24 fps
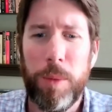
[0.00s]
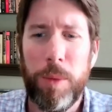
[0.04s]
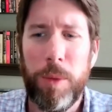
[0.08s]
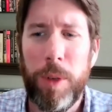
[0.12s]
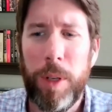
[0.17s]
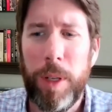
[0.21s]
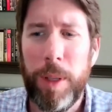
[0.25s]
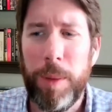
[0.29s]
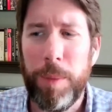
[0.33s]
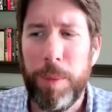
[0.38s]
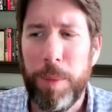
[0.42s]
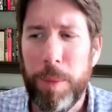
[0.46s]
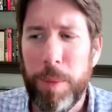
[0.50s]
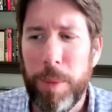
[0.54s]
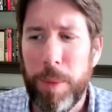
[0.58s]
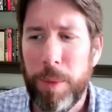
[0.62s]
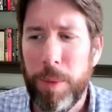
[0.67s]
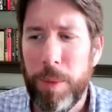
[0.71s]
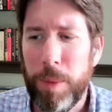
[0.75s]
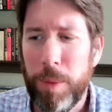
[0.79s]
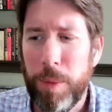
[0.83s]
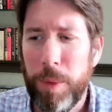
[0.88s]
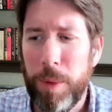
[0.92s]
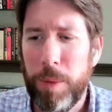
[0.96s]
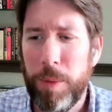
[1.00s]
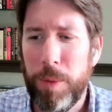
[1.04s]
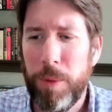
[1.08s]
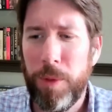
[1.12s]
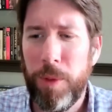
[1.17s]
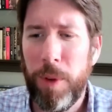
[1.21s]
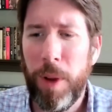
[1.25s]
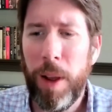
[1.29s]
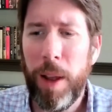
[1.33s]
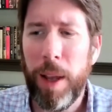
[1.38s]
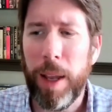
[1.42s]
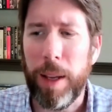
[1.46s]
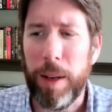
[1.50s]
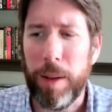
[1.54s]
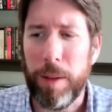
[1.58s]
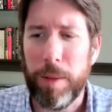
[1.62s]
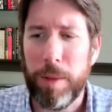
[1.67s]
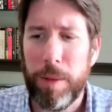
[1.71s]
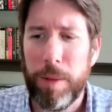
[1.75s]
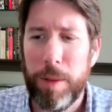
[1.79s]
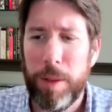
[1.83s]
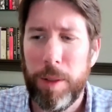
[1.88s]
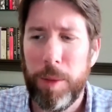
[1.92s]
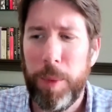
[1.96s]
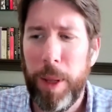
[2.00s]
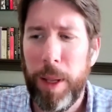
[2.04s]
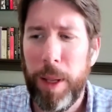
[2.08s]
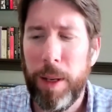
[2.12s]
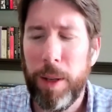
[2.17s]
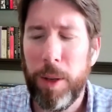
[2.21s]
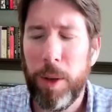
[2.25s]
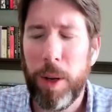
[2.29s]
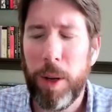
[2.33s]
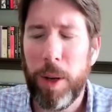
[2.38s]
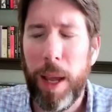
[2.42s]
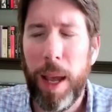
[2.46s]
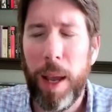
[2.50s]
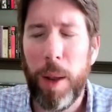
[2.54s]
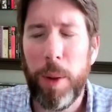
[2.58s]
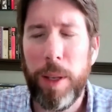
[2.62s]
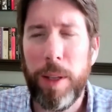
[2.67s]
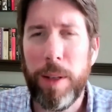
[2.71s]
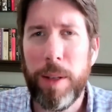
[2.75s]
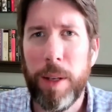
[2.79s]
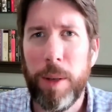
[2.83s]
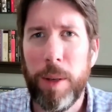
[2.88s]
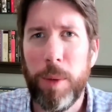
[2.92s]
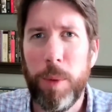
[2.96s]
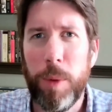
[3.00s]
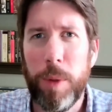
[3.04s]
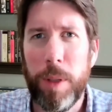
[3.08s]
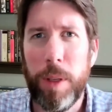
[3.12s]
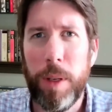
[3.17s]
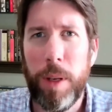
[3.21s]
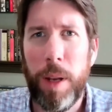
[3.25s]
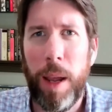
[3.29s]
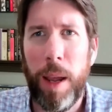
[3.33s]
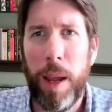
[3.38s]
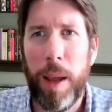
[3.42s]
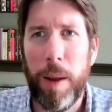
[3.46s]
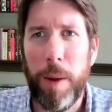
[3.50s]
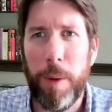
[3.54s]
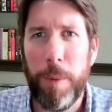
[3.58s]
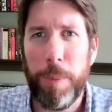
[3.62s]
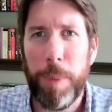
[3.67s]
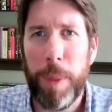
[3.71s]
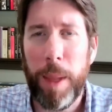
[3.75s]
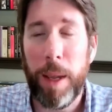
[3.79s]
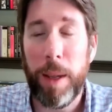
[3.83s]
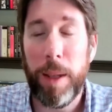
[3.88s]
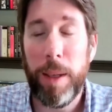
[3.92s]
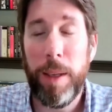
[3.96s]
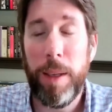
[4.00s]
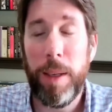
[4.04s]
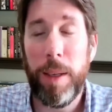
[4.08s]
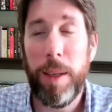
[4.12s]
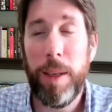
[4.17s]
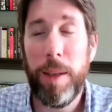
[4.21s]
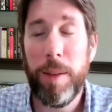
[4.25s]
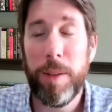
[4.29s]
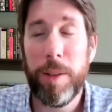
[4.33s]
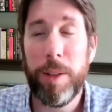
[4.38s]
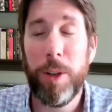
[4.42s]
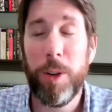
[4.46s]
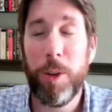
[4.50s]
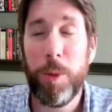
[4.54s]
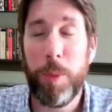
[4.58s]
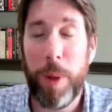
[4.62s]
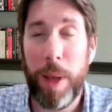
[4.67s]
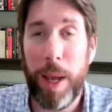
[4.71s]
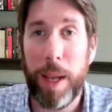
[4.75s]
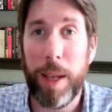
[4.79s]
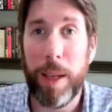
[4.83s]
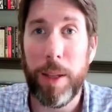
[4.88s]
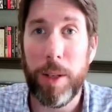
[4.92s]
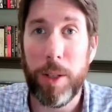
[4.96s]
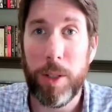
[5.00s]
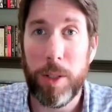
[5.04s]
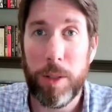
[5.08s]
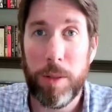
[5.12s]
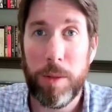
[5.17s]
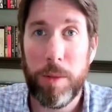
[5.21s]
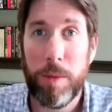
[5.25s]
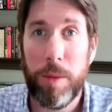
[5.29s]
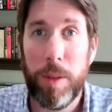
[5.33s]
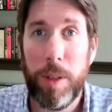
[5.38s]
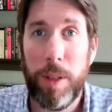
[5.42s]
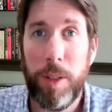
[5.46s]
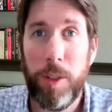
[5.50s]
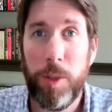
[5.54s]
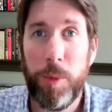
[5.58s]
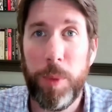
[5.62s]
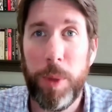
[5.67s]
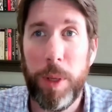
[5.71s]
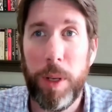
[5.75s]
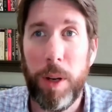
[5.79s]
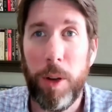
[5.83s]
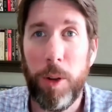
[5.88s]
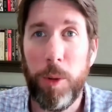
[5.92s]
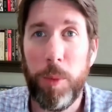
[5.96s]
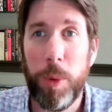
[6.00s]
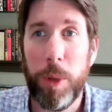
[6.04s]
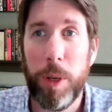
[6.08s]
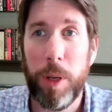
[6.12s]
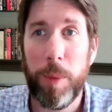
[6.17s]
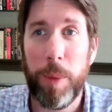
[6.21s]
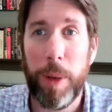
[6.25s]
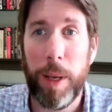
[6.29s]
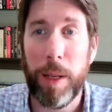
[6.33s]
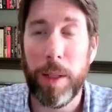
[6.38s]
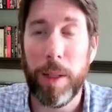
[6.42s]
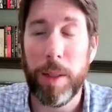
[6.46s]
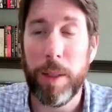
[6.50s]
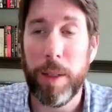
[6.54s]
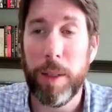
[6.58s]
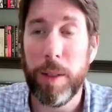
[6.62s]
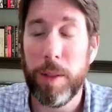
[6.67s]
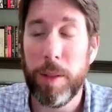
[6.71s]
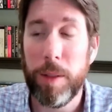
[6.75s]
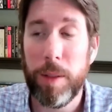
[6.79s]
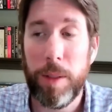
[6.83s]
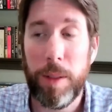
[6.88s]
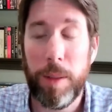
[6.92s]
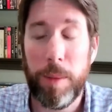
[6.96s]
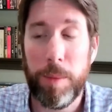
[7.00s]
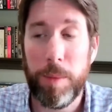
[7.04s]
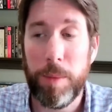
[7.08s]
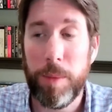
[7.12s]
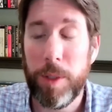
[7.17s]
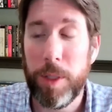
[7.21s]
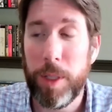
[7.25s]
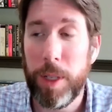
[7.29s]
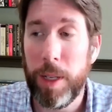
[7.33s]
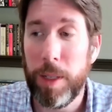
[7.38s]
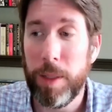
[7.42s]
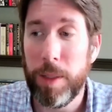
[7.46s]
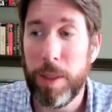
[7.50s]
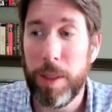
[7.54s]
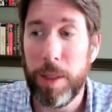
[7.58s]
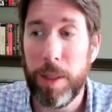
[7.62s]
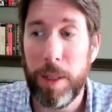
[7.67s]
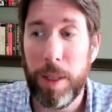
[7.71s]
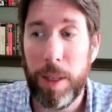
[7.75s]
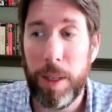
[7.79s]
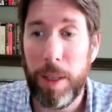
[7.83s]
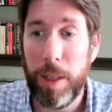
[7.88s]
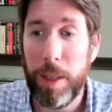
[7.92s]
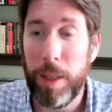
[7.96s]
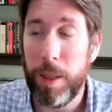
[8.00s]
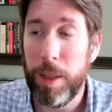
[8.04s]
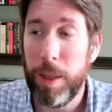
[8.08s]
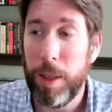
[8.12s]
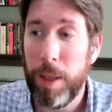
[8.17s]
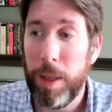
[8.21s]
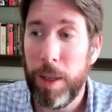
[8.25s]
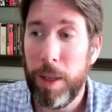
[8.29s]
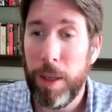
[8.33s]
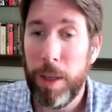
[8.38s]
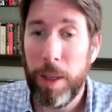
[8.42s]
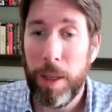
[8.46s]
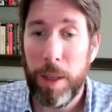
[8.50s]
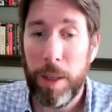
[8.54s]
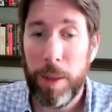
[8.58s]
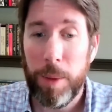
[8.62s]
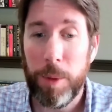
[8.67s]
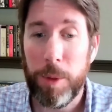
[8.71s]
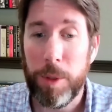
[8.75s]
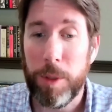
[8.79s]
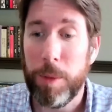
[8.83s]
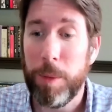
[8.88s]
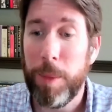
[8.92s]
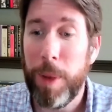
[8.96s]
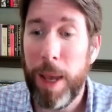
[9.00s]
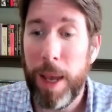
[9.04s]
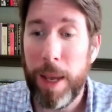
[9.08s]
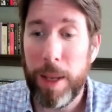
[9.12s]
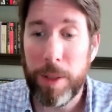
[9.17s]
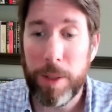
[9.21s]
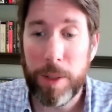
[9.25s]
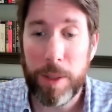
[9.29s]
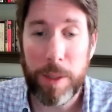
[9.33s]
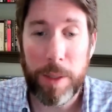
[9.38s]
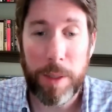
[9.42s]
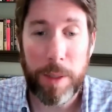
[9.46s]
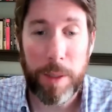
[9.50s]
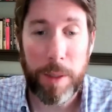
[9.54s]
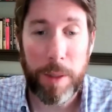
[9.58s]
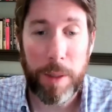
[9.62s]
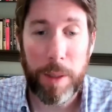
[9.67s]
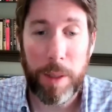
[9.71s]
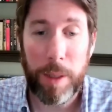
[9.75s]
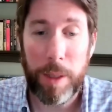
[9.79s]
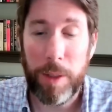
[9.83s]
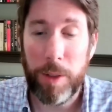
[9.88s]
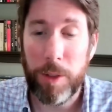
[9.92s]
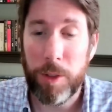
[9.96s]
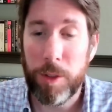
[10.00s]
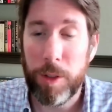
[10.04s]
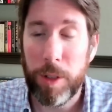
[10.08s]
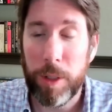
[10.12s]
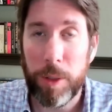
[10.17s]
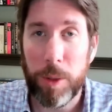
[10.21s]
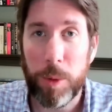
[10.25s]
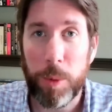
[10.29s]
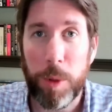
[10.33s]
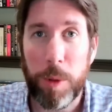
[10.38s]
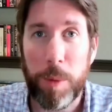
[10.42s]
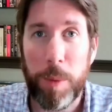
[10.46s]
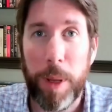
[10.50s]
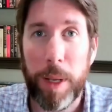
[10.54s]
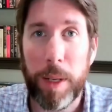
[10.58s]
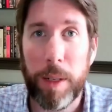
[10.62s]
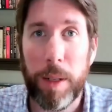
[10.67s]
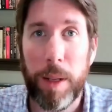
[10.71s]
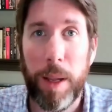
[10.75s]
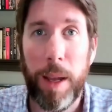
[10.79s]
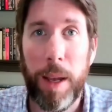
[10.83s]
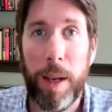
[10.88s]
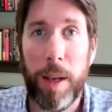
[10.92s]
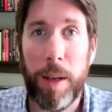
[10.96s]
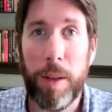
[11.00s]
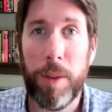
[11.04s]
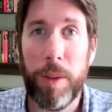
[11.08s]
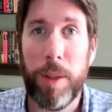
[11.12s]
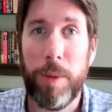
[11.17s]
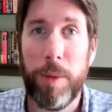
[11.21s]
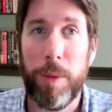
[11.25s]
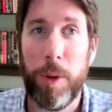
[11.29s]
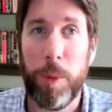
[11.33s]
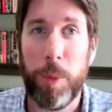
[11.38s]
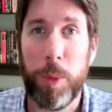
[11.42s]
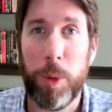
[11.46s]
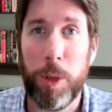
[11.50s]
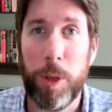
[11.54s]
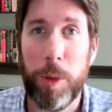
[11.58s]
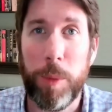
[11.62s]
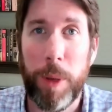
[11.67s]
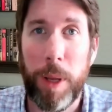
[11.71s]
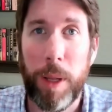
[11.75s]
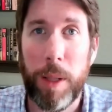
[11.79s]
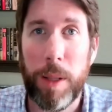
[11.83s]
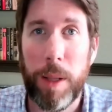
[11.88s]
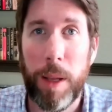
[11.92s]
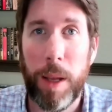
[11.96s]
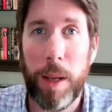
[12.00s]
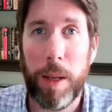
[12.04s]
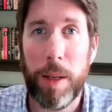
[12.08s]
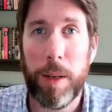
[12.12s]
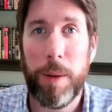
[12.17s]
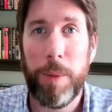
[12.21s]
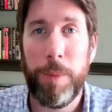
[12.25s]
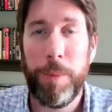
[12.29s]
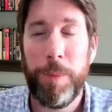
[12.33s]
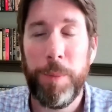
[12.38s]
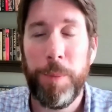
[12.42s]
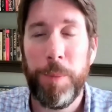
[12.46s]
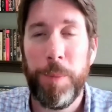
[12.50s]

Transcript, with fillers: really fine, depending on how he dealt with it now. Now, he has a lot of baggage. He's been open about this. He says that he was a mess, that he struggled with mental health. He wrote a book about that,